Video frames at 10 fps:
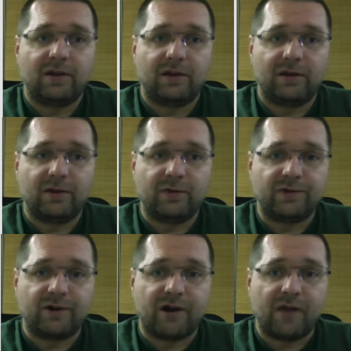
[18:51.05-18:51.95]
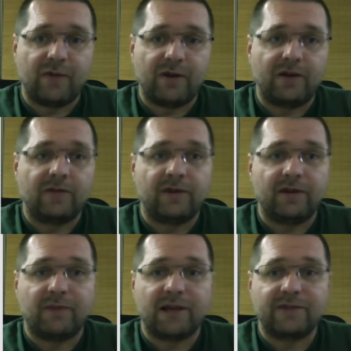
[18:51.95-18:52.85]
user admin with
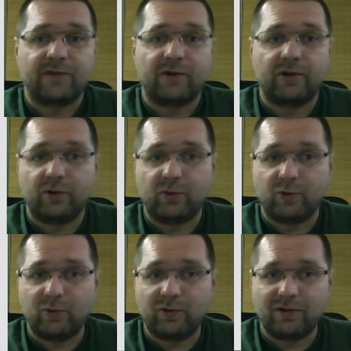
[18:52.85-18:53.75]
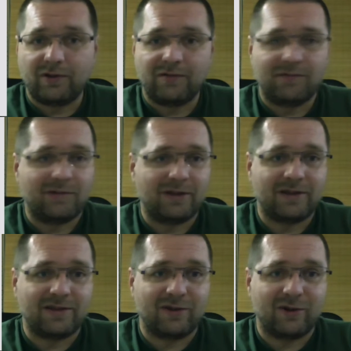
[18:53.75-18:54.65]
the password root.
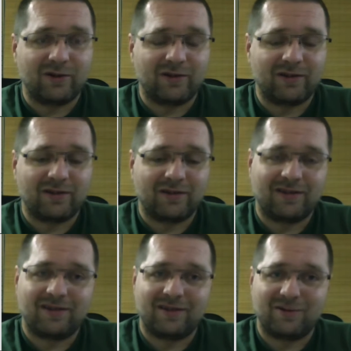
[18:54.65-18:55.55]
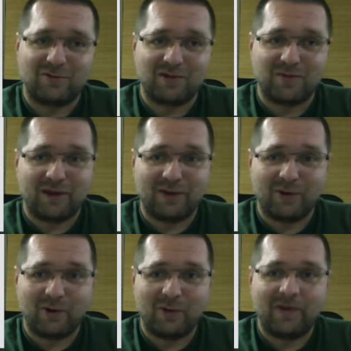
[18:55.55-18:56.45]
It's not usable at
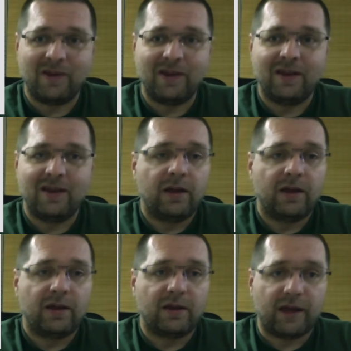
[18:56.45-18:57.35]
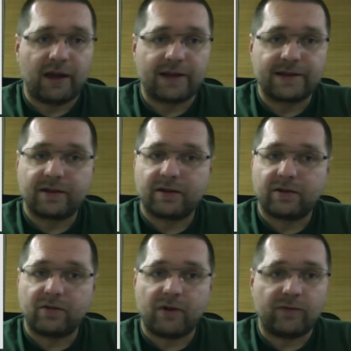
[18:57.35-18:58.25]
all. Next,
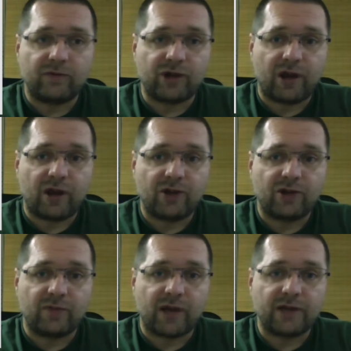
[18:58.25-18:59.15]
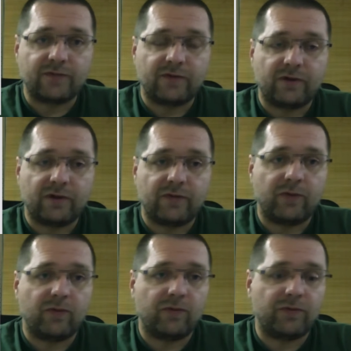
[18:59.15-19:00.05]
you have to change the password if
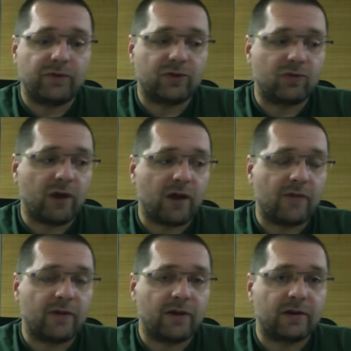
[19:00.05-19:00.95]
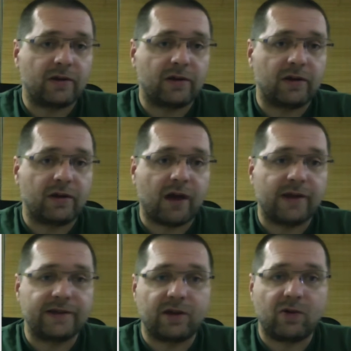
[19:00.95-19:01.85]
you wish to have it in high
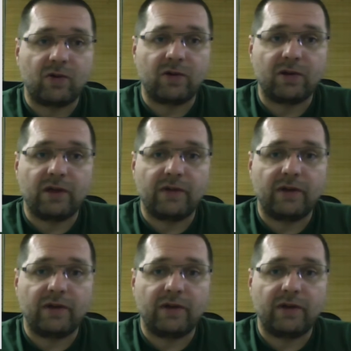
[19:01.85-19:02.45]
security level